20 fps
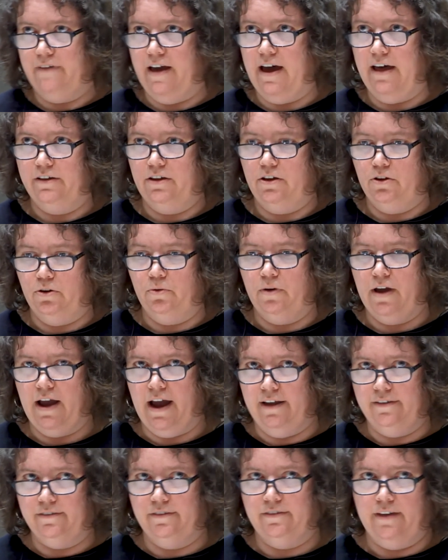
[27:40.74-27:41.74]
value
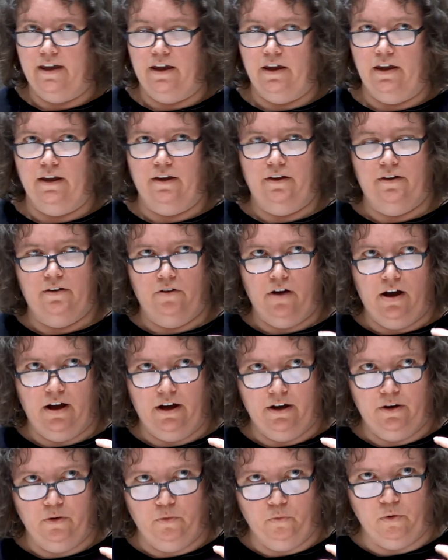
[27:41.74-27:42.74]
as they
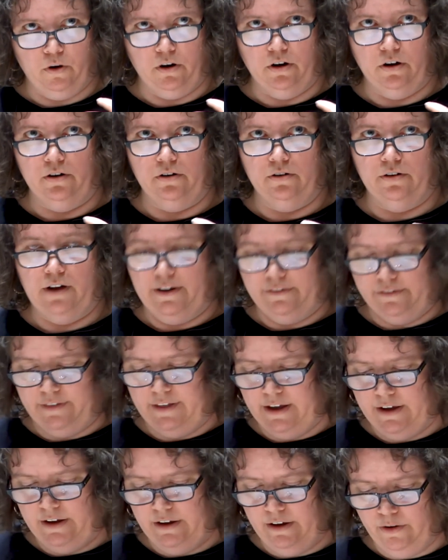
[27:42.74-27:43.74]

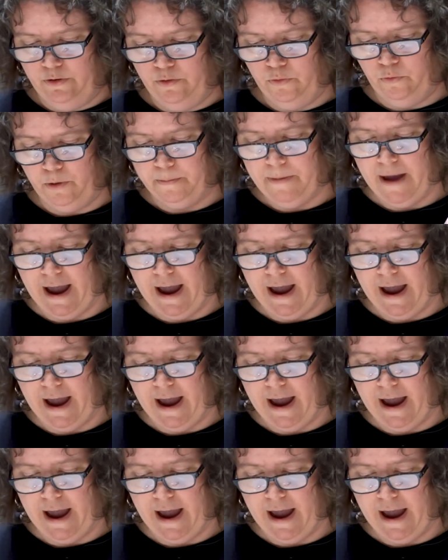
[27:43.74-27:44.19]
were